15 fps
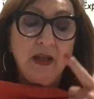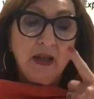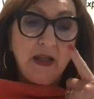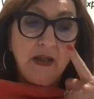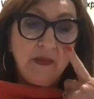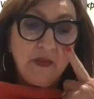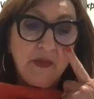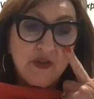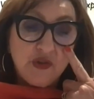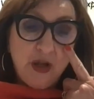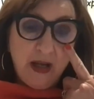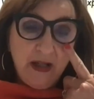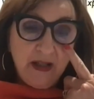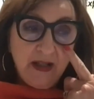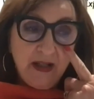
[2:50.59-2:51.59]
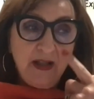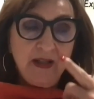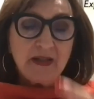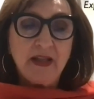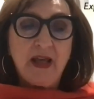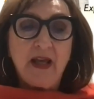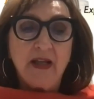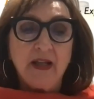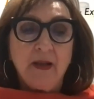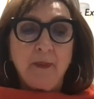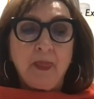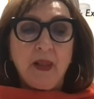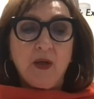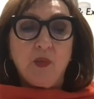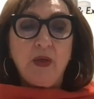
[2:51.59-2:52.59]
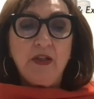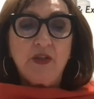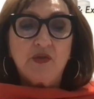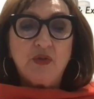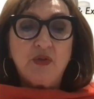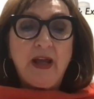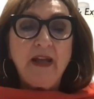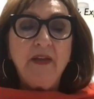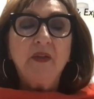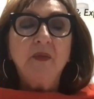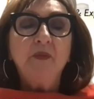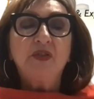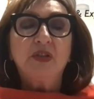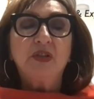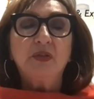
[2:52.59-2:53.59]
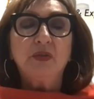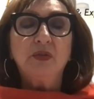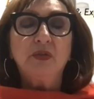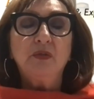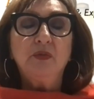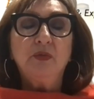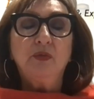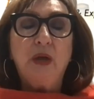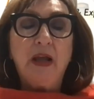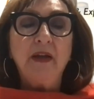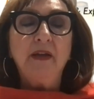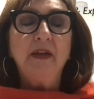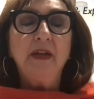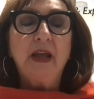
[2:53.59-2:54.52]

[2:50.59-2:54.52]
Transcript: in the training is that we train them to run